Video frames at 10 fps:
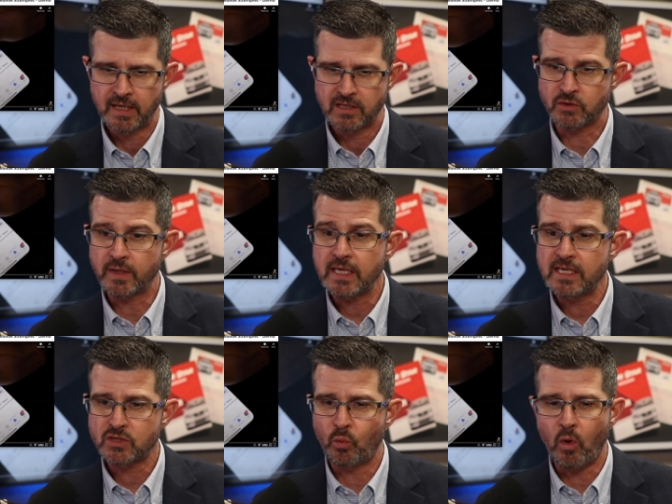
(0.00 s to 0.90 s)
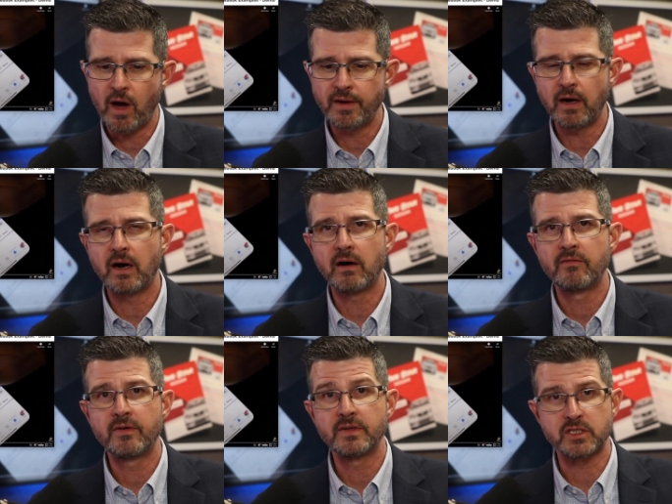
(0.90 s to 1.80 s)
So each one
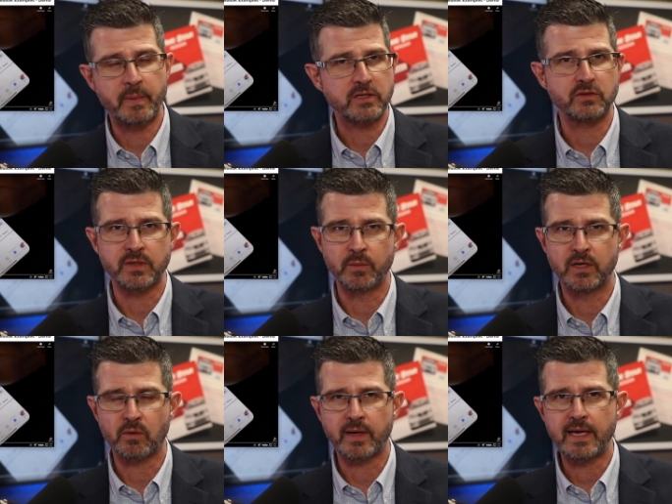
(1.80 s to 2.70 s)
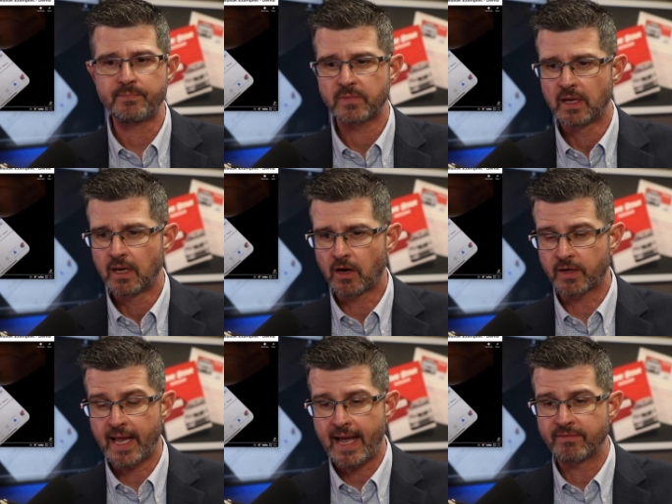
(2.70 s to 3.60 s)
of the specials that we create are
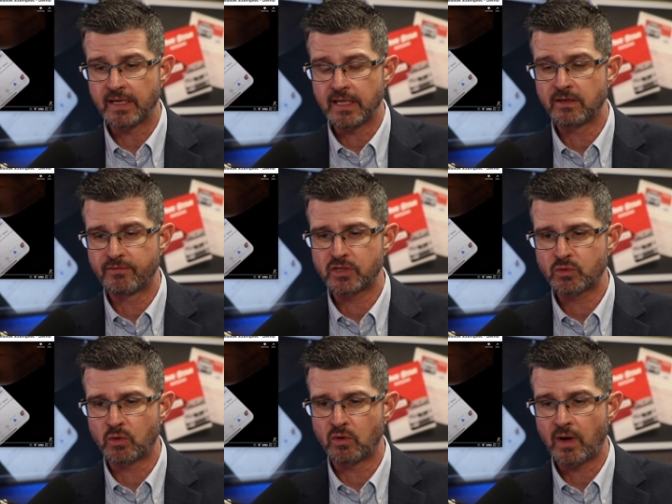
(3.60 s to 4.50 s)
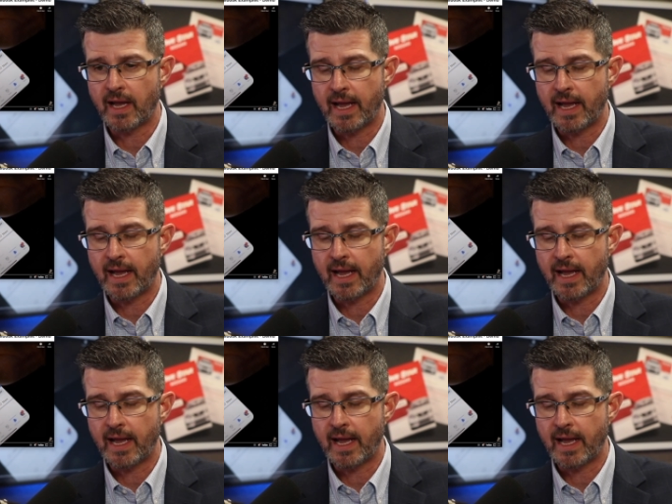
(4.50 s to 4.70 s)
going to have an individual